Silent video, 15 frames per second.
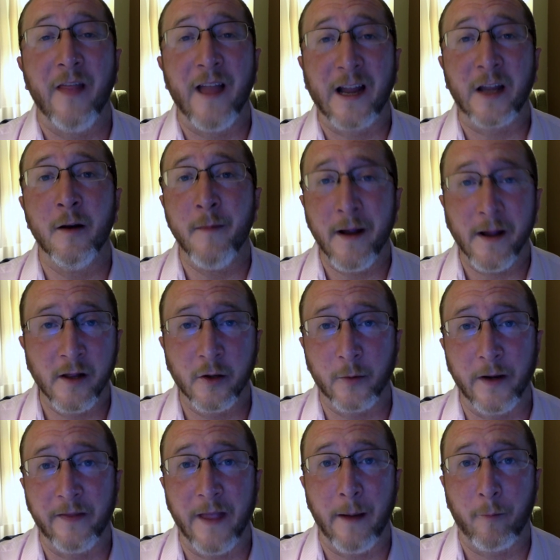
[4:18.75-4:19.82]
that can
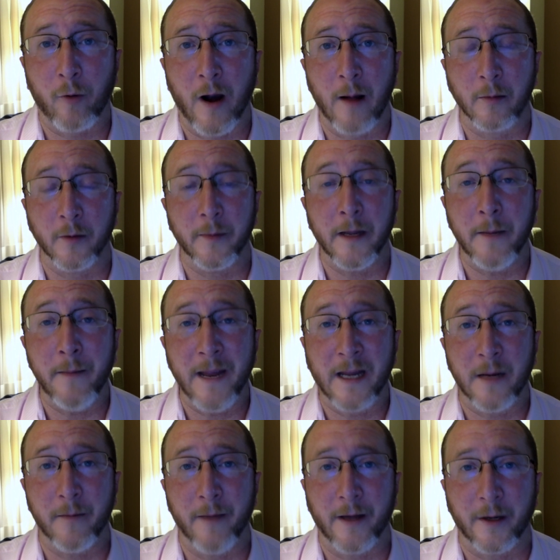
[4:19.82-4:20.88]
ameliorate that problem and make
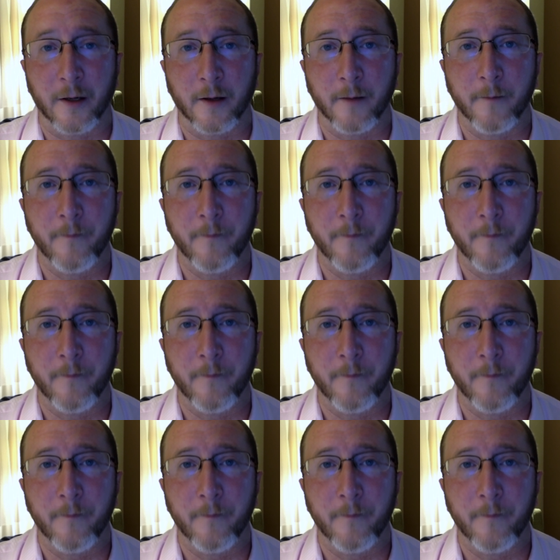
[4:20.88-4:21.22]
it better.